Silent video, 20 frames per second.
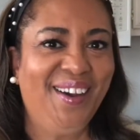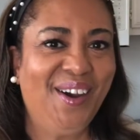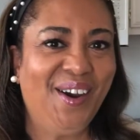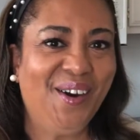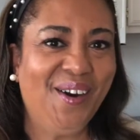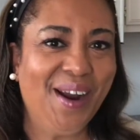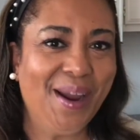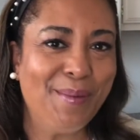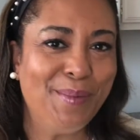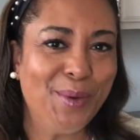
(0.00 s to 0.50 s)

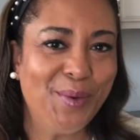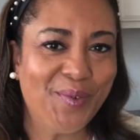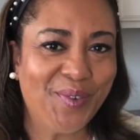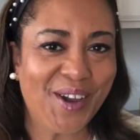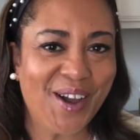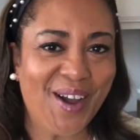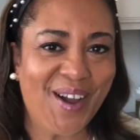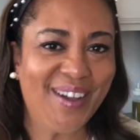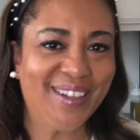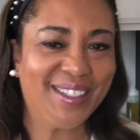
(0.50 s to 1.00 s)
All right,
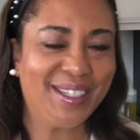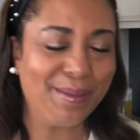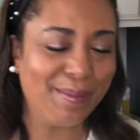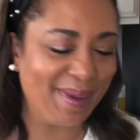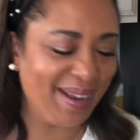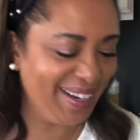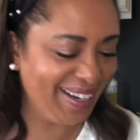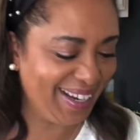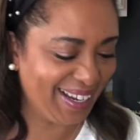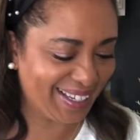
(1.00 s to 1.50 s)
moving on to
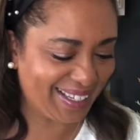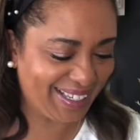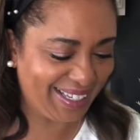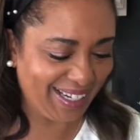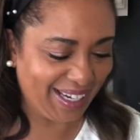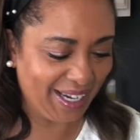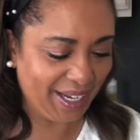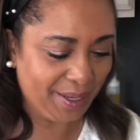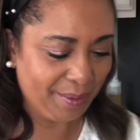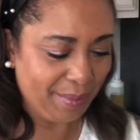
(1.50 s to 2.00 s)
my next
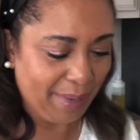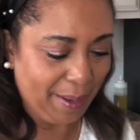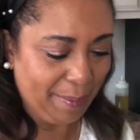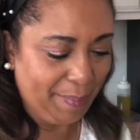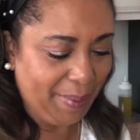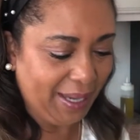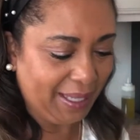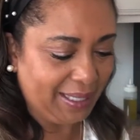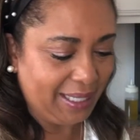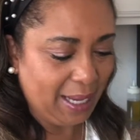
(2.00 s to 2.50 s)
item. I
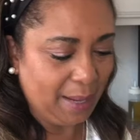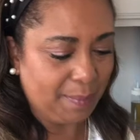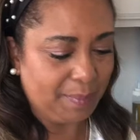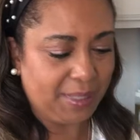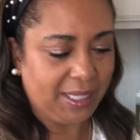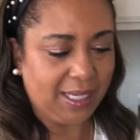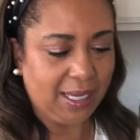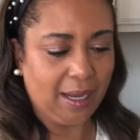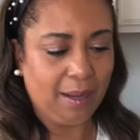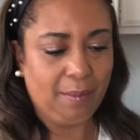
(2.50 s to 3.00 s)
picked up
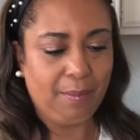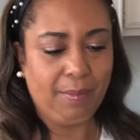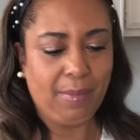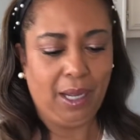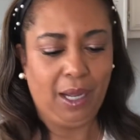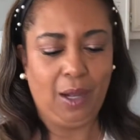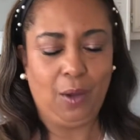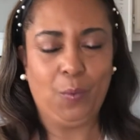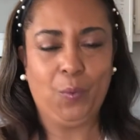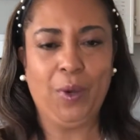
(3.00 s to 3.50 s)
some
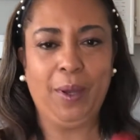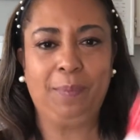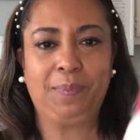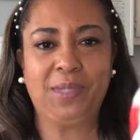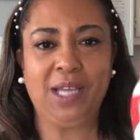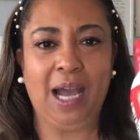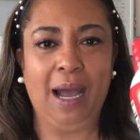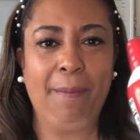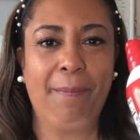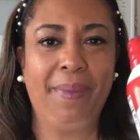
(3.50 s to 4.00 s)
whip
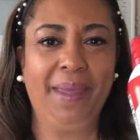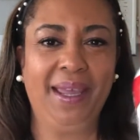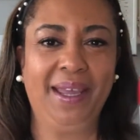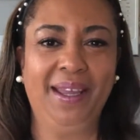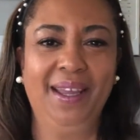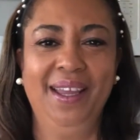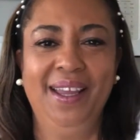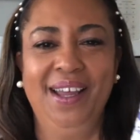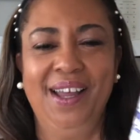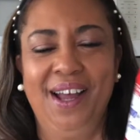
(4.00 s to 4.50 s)

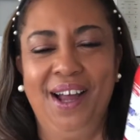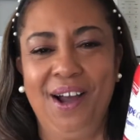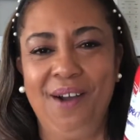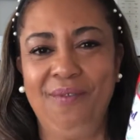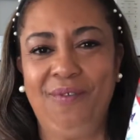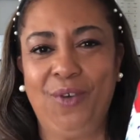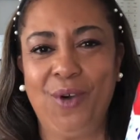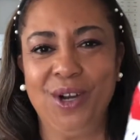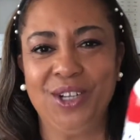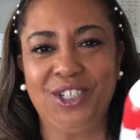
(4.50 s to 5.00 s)
topping.
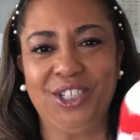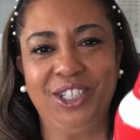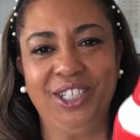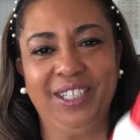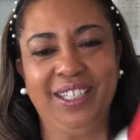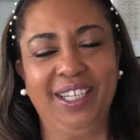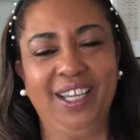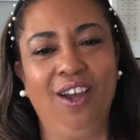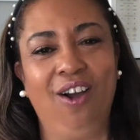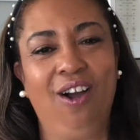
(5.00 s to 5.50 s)

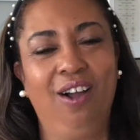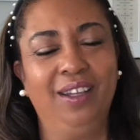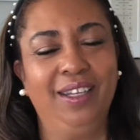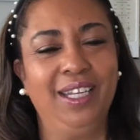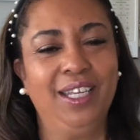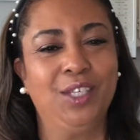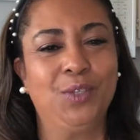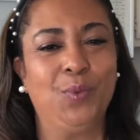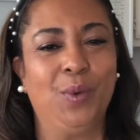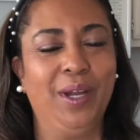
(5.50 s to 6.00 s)
Unfortunately,
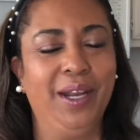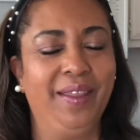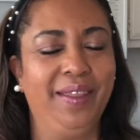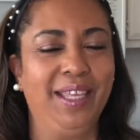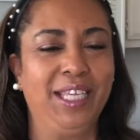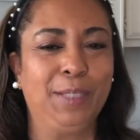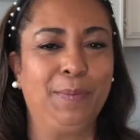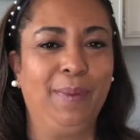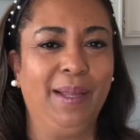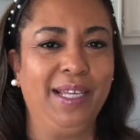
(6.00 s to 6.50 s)
Aldi is one of
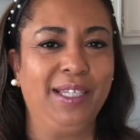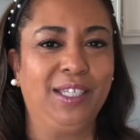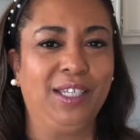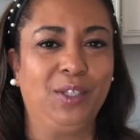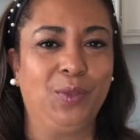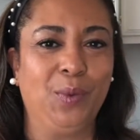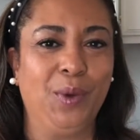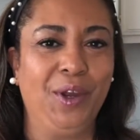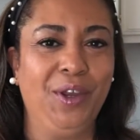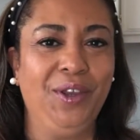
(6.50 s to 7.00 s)
these
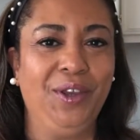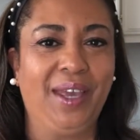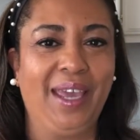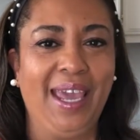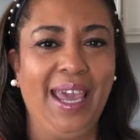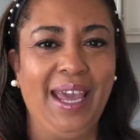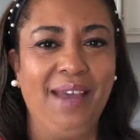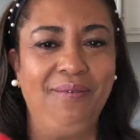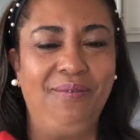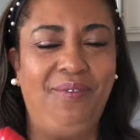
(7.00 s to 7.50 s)
places where you
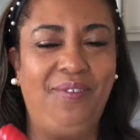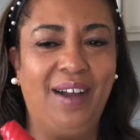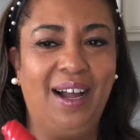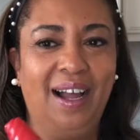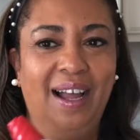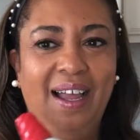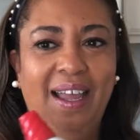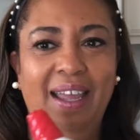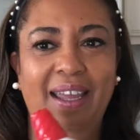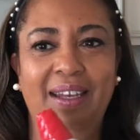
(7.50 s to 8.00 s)
can't
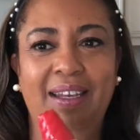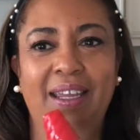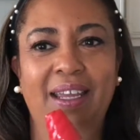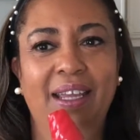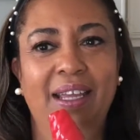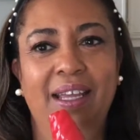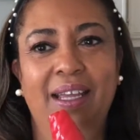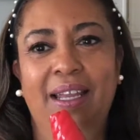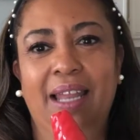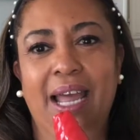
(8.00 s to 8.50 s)
find
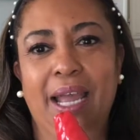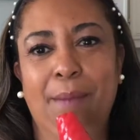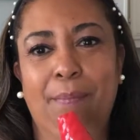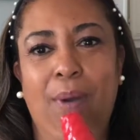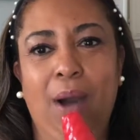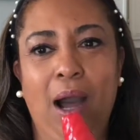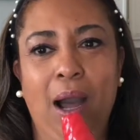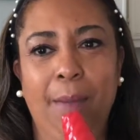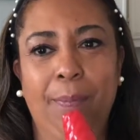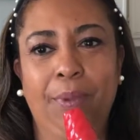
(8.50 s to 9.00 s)
like
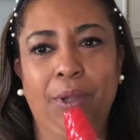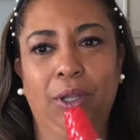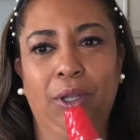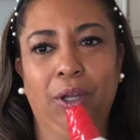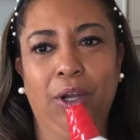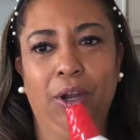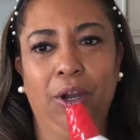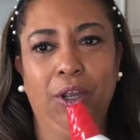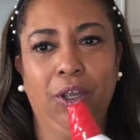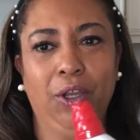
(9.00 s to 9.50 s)

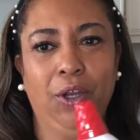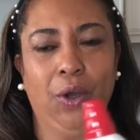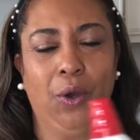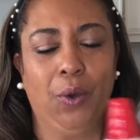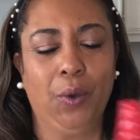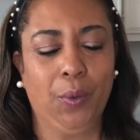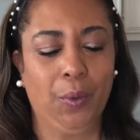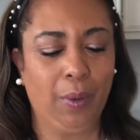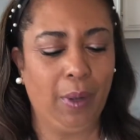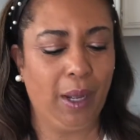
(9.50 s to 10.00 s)
popular, you
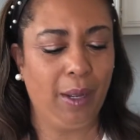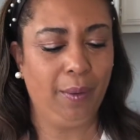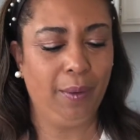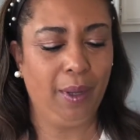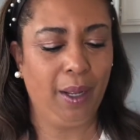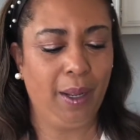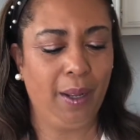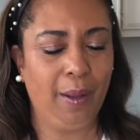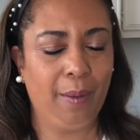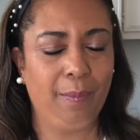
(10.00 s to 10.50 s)
know,
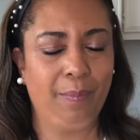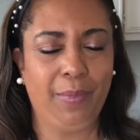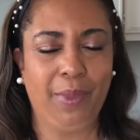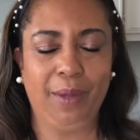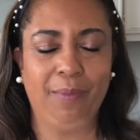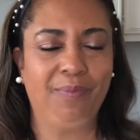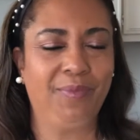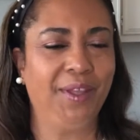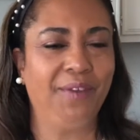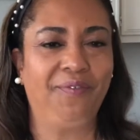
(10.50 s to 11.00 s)

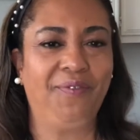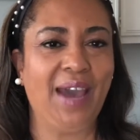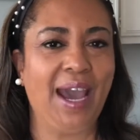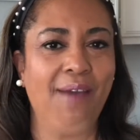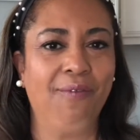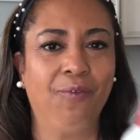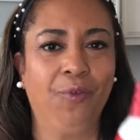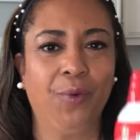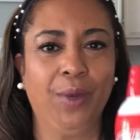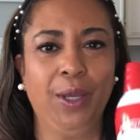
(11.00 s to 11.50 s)
the
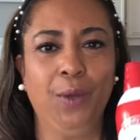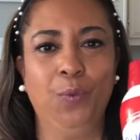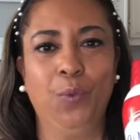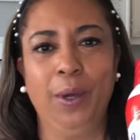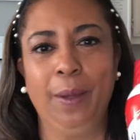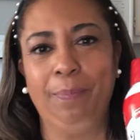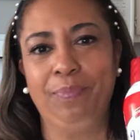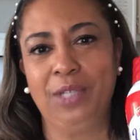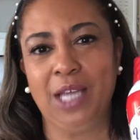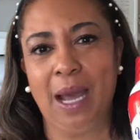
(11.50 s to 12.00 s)
fat-free
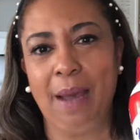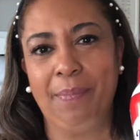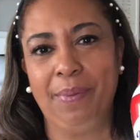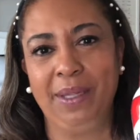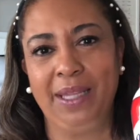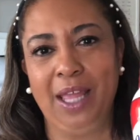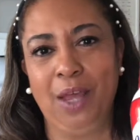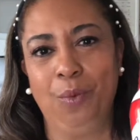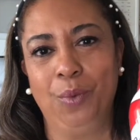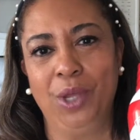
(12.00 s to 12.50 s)
whip
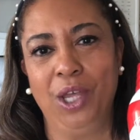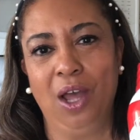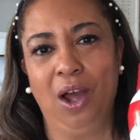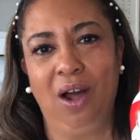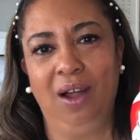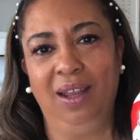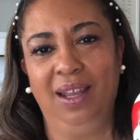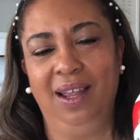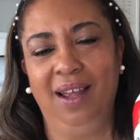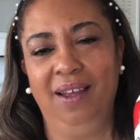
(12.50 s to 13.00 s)
topping that we
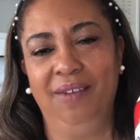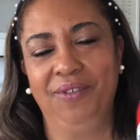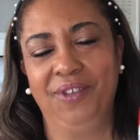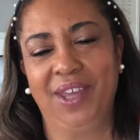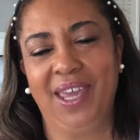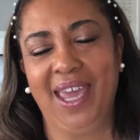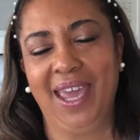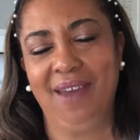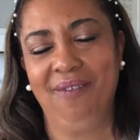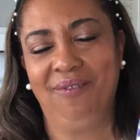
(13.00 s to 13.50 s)
all love. You
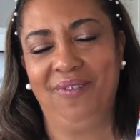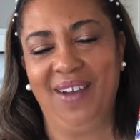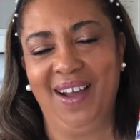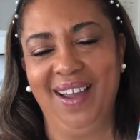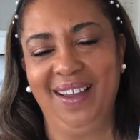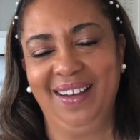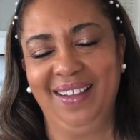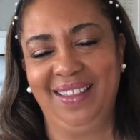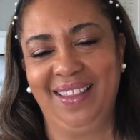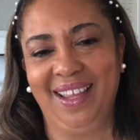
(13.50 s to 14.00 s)
can't
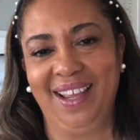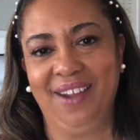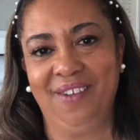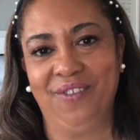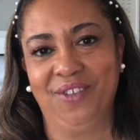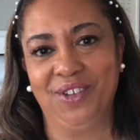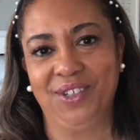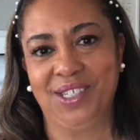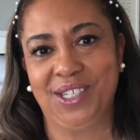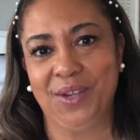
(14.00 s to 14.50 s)
find it there
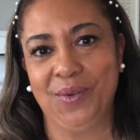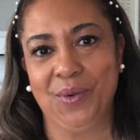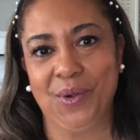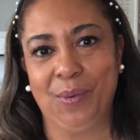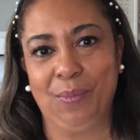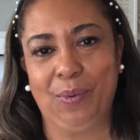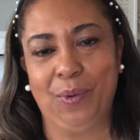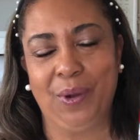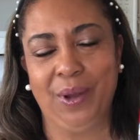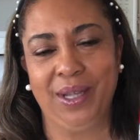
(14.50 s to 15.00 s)
for
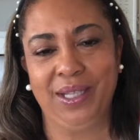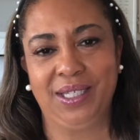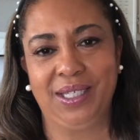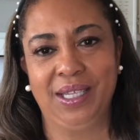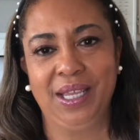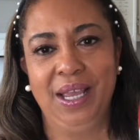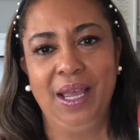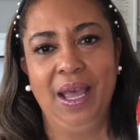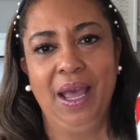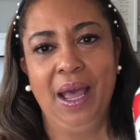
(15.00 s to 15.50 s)
0 points.